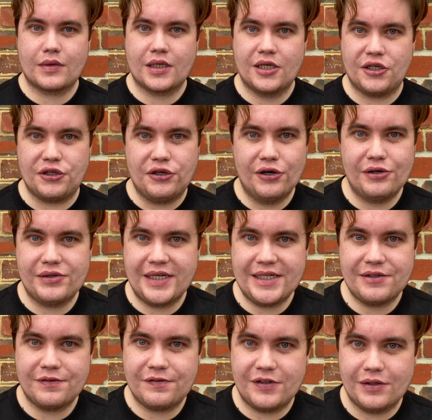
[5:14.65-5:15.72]
You don't need to
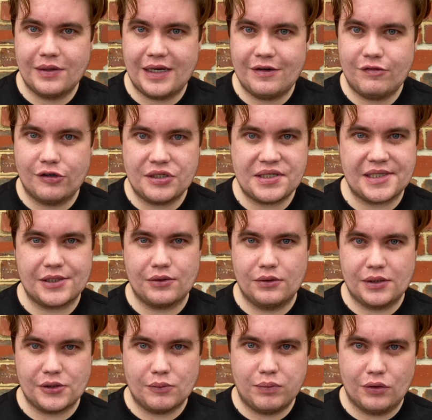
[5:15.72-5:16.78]
fill every single
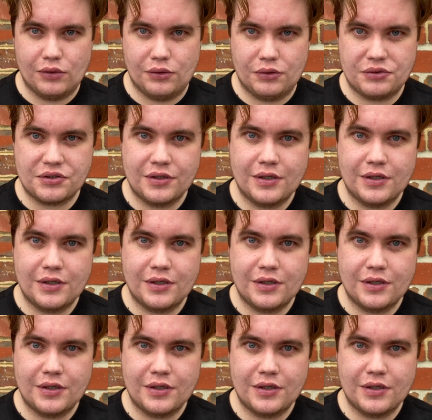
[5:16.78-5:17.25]
little pause.